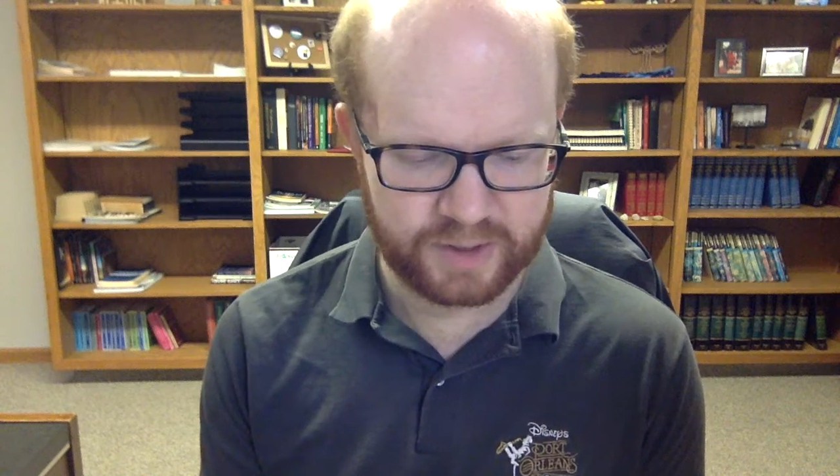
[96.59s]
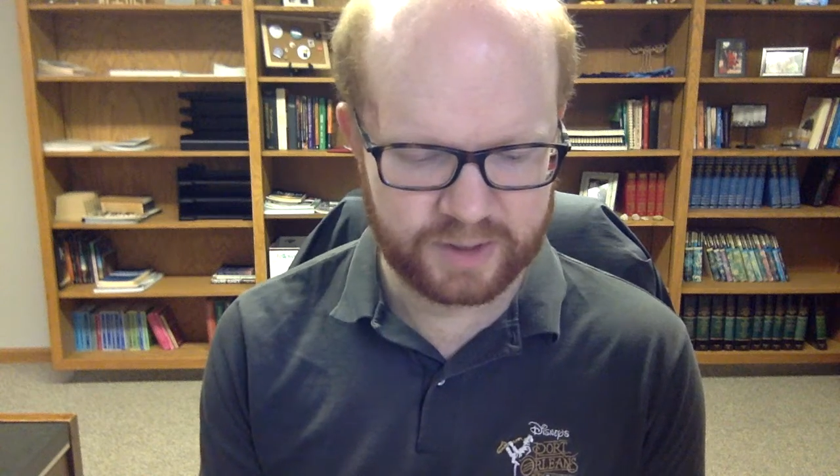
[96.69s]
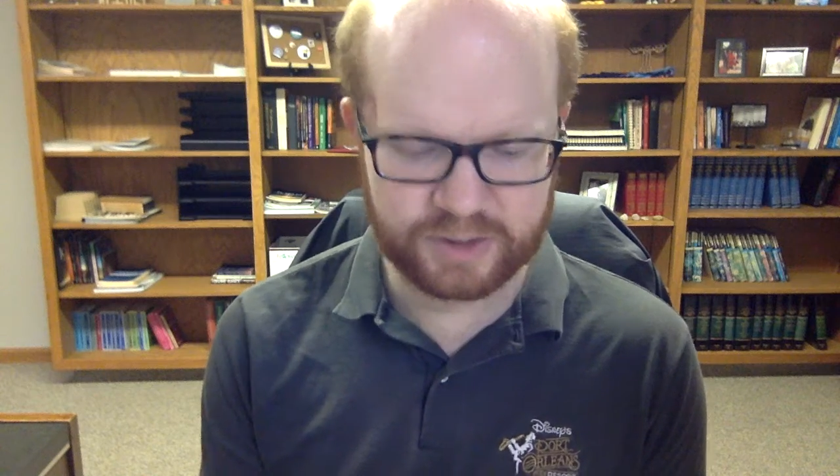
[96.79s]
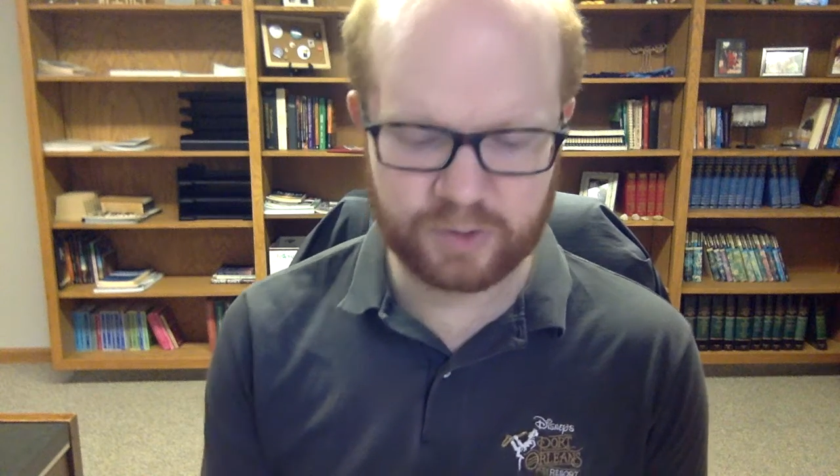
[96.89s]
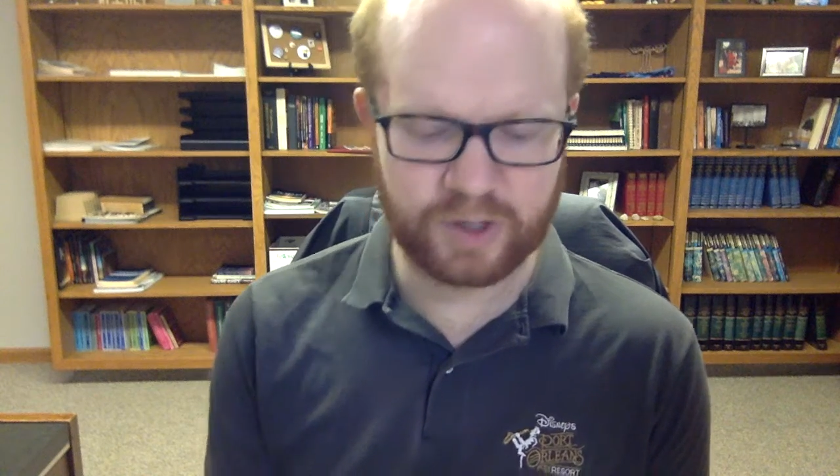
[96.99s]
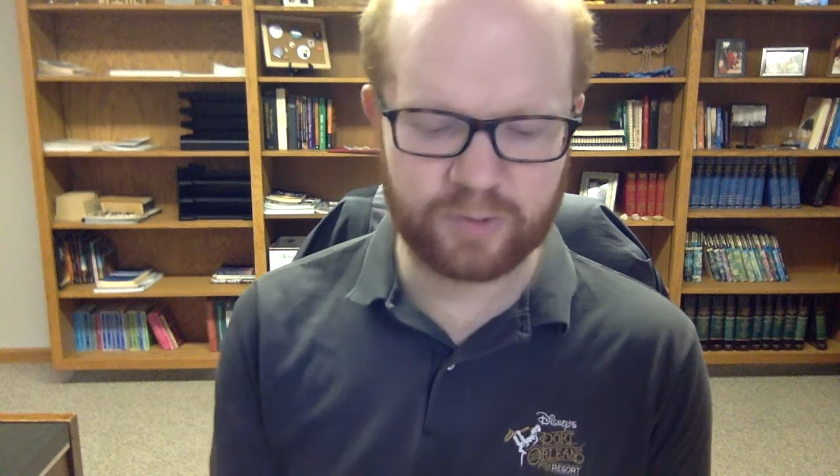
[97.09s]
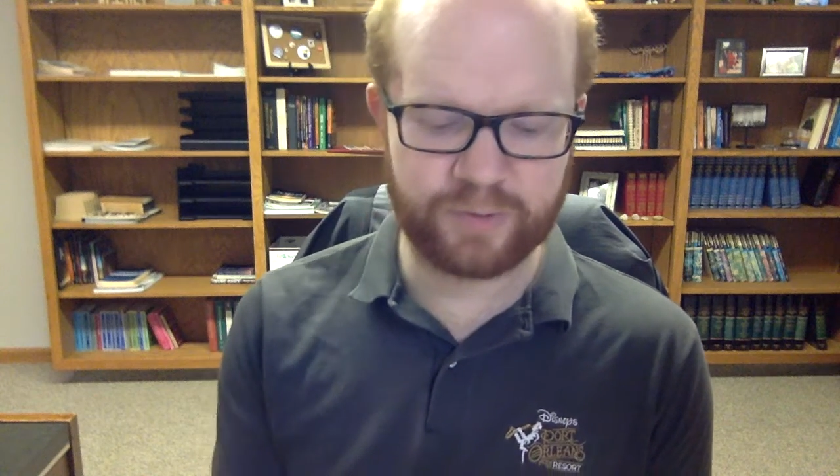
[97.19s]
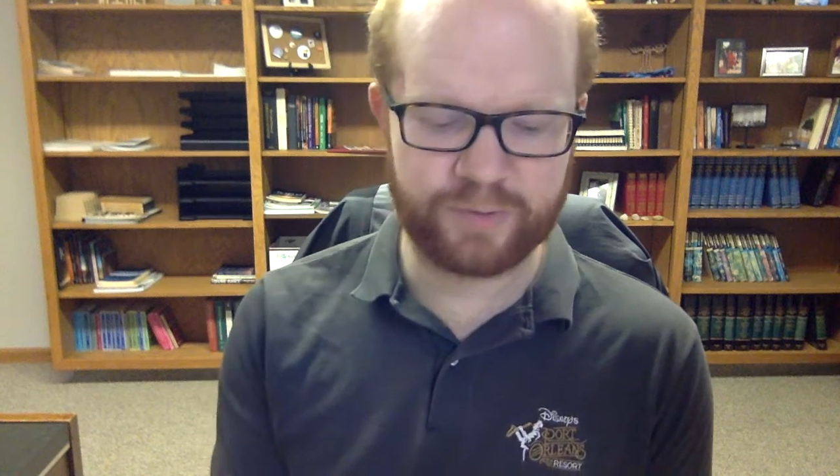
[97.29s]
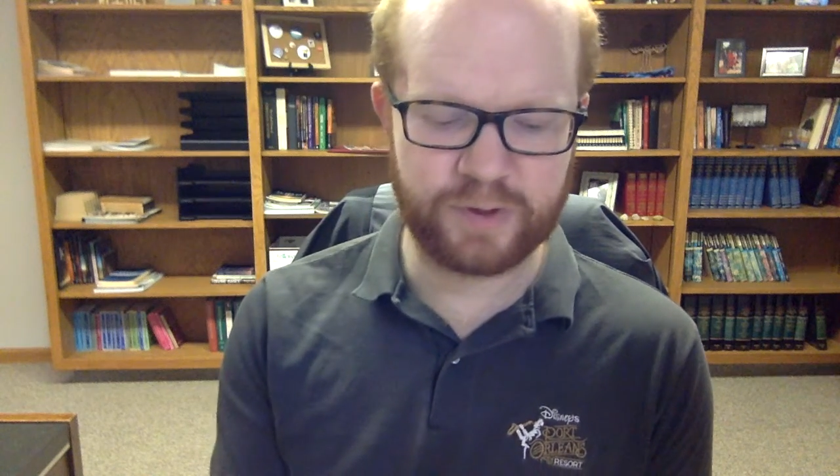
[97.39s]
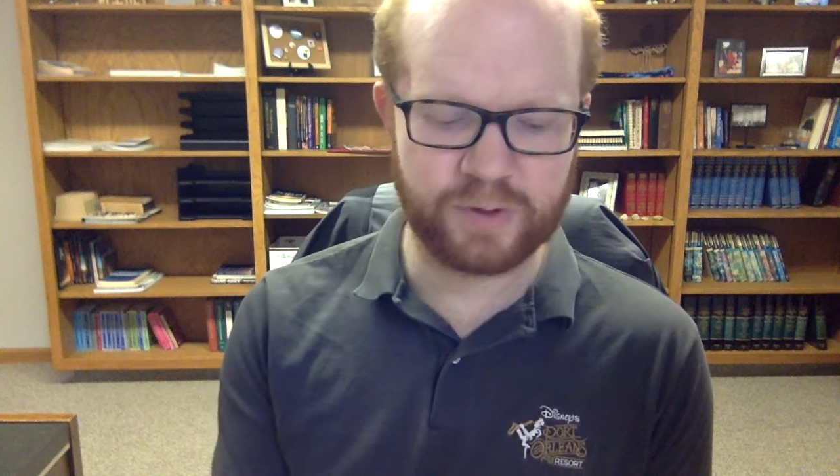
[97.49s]
and do not
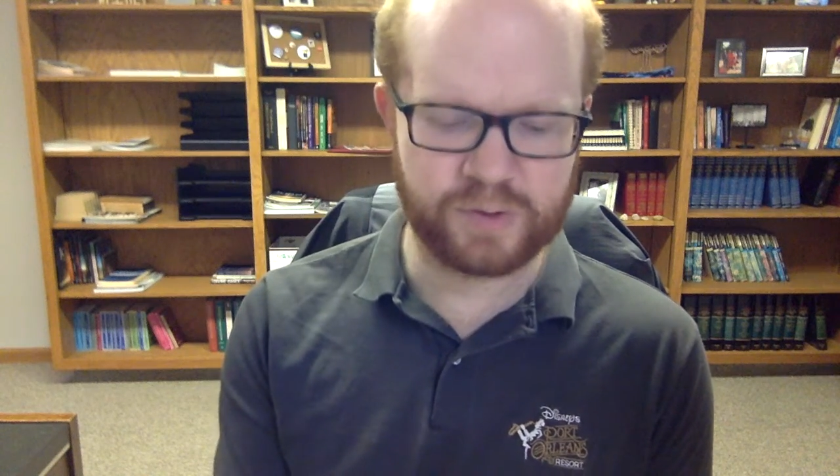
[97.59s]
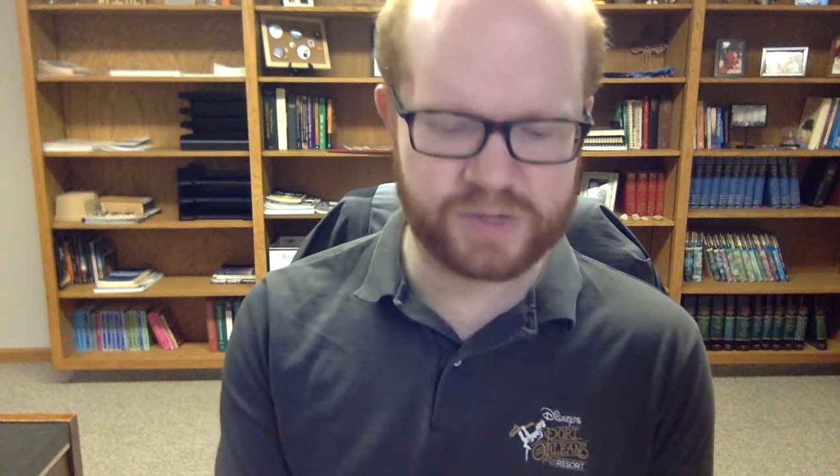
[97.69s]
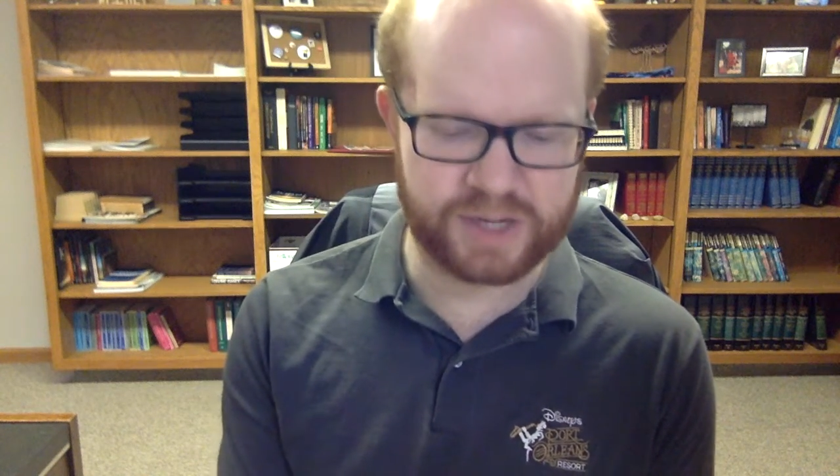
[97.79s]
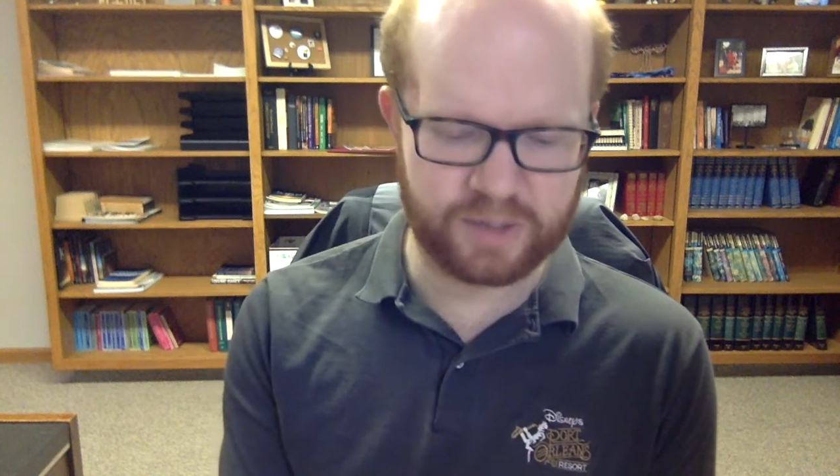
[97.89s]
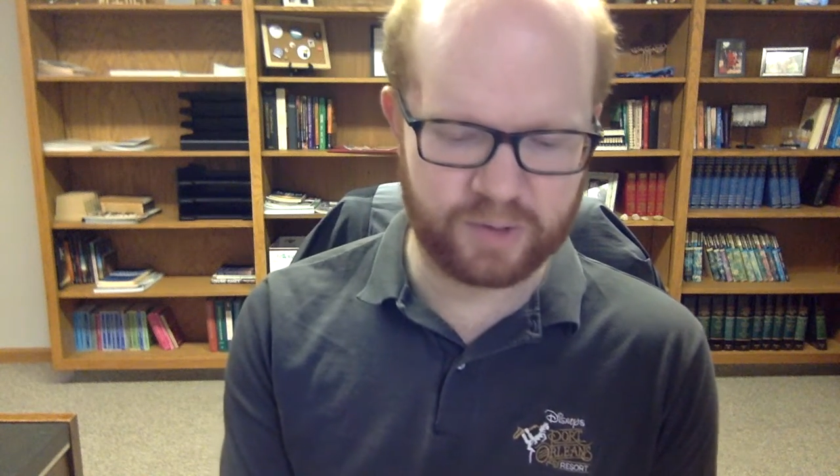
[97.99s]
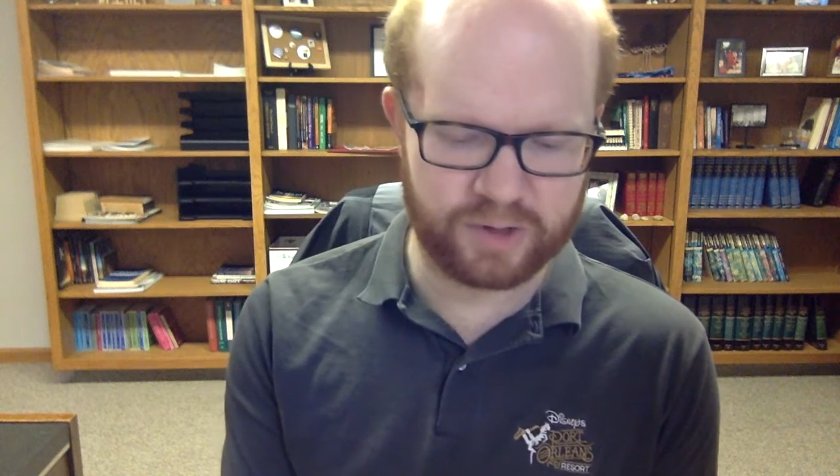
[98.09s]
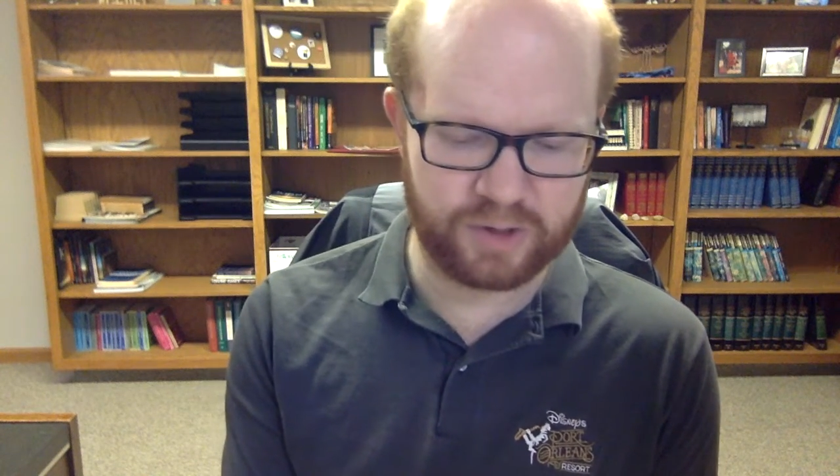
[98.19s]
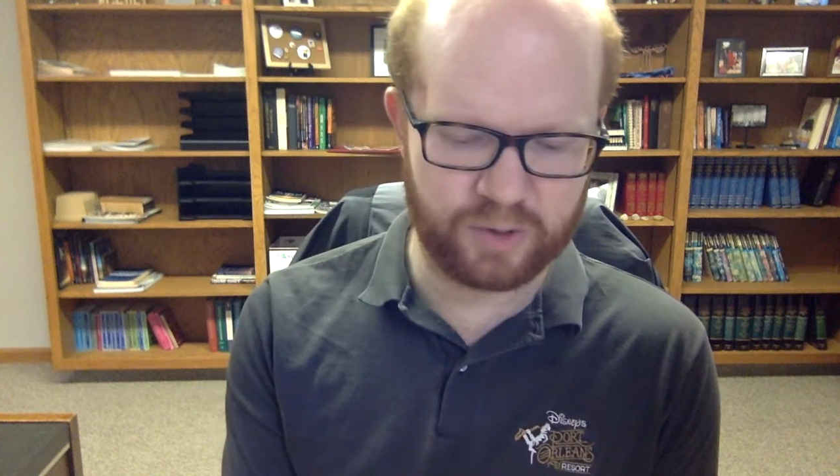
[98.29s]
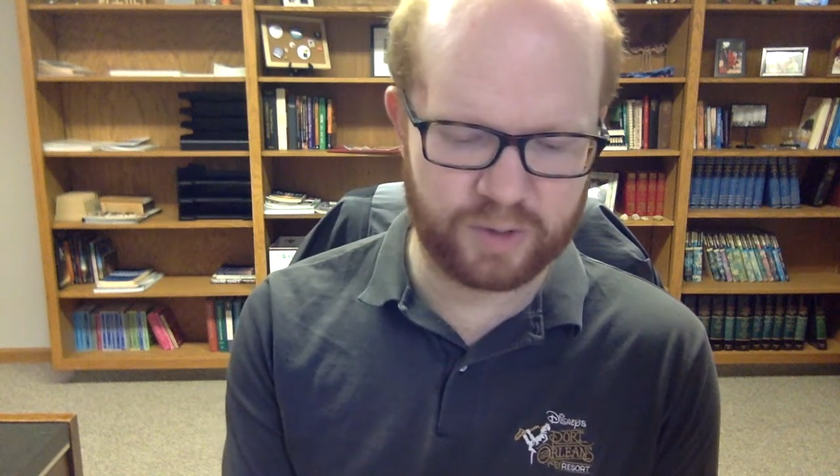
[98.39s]
refuse anyone who